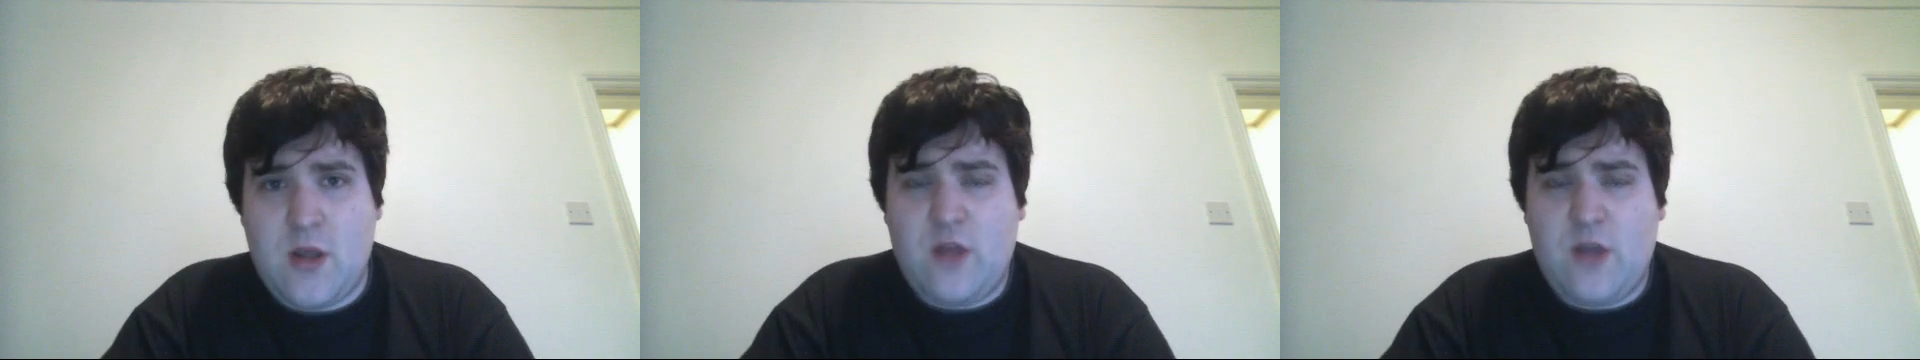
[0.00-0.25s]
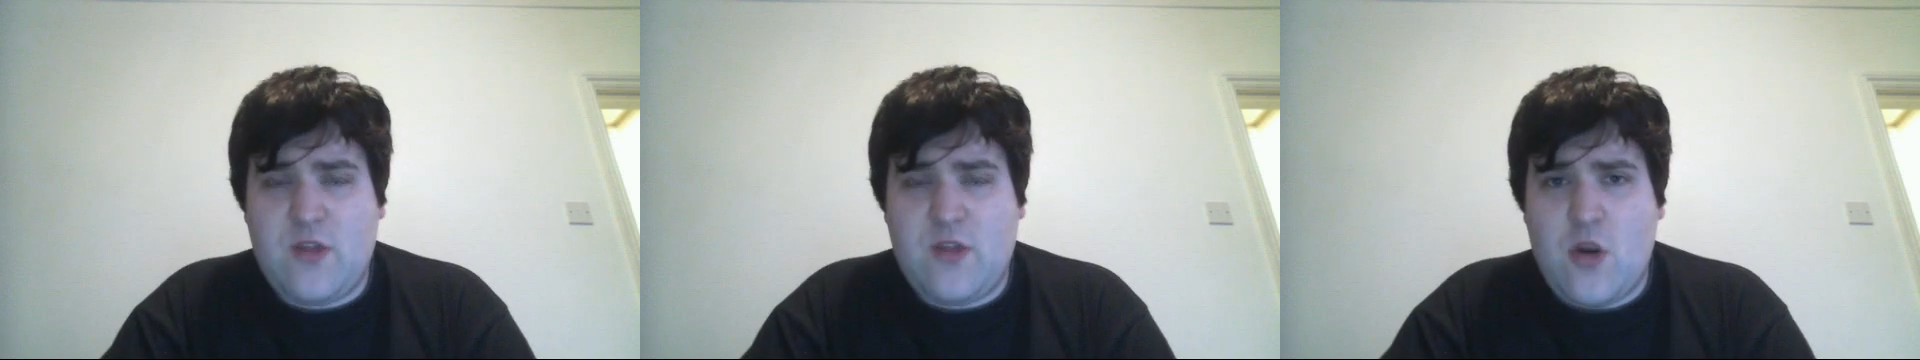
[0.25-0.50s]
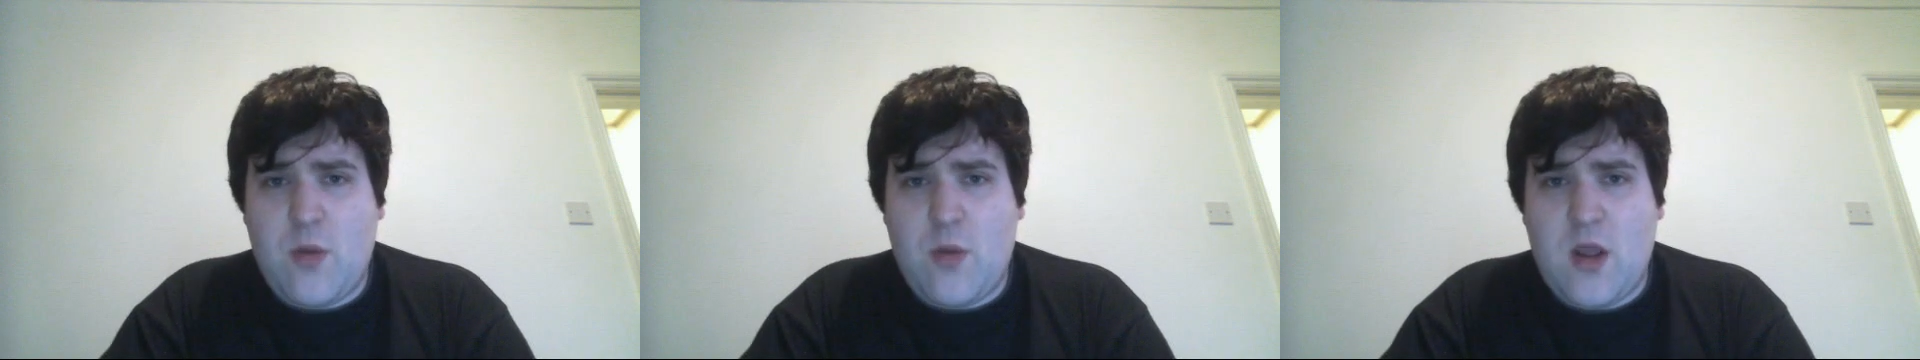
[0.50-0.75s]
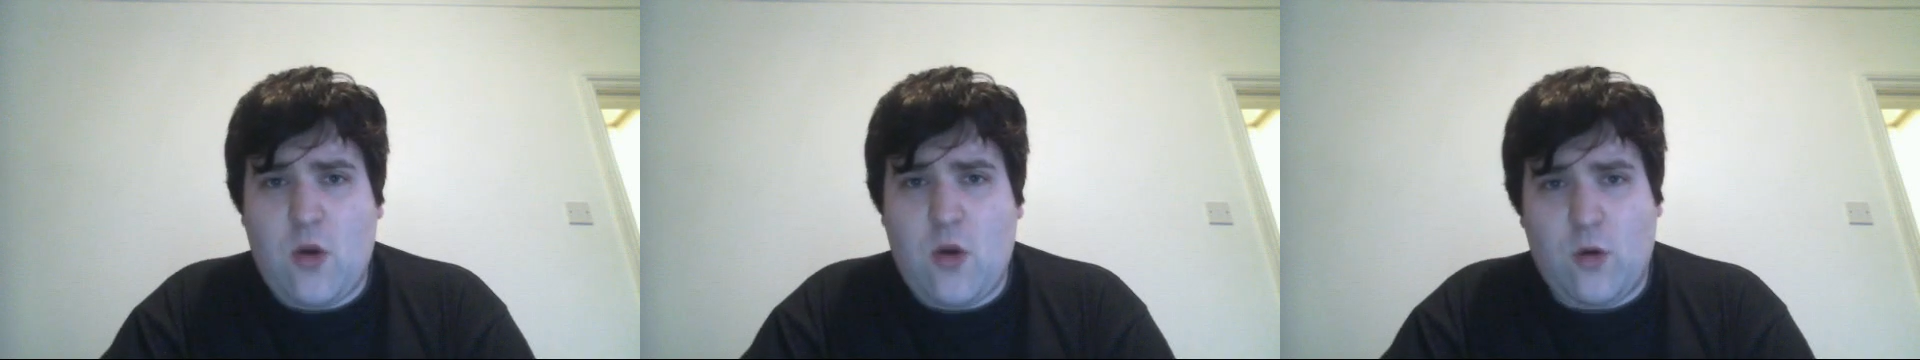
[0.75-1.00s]
to the European
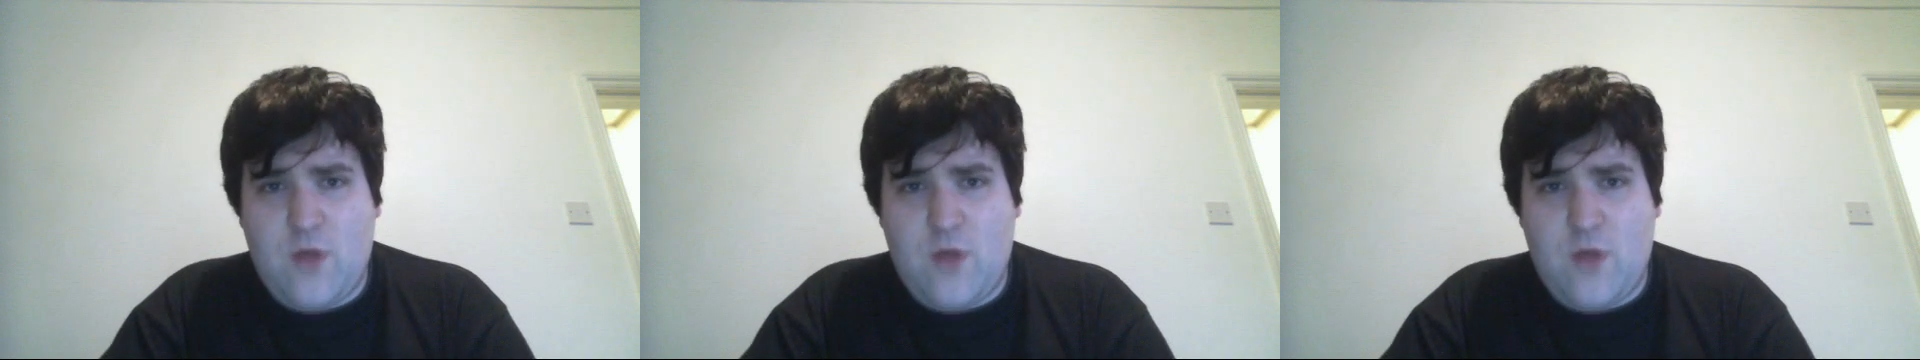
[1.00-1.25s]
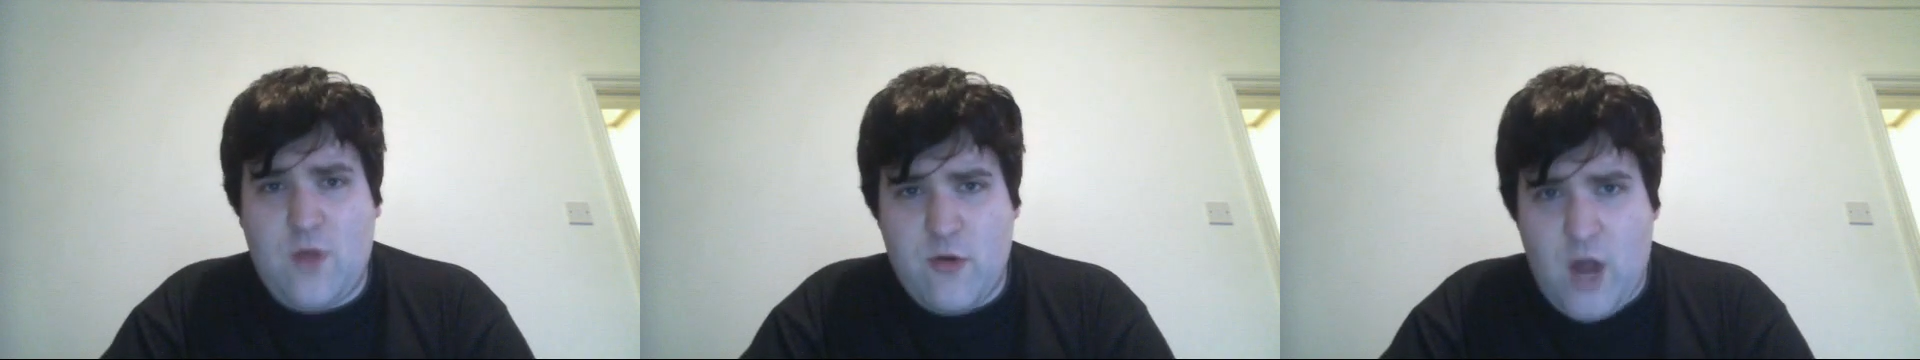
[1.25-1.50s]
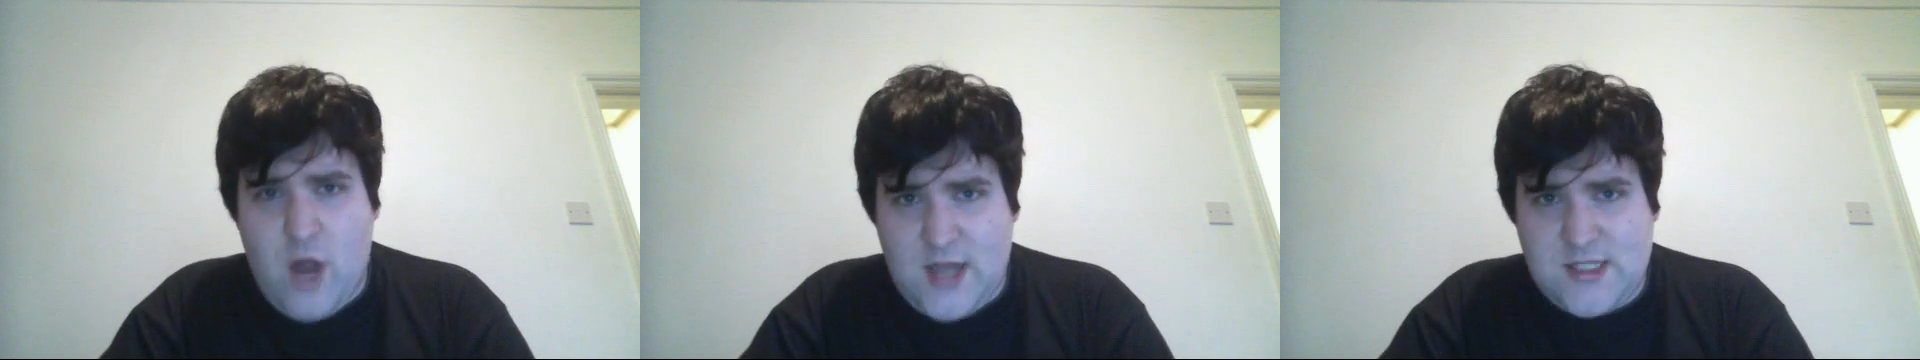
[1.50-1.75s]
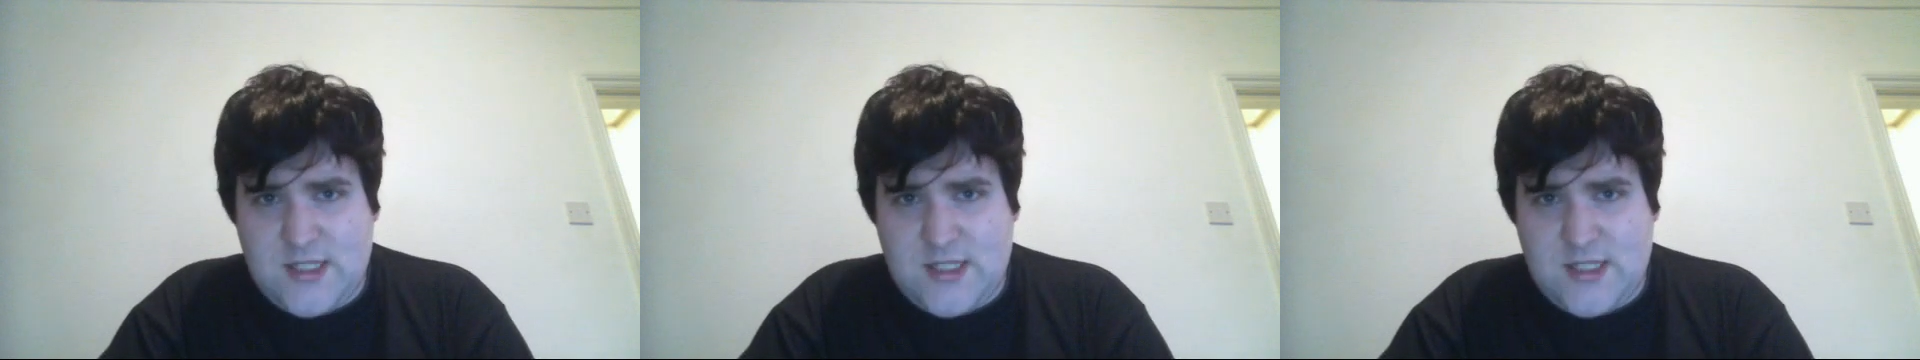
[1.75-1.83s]
Court of Human Rights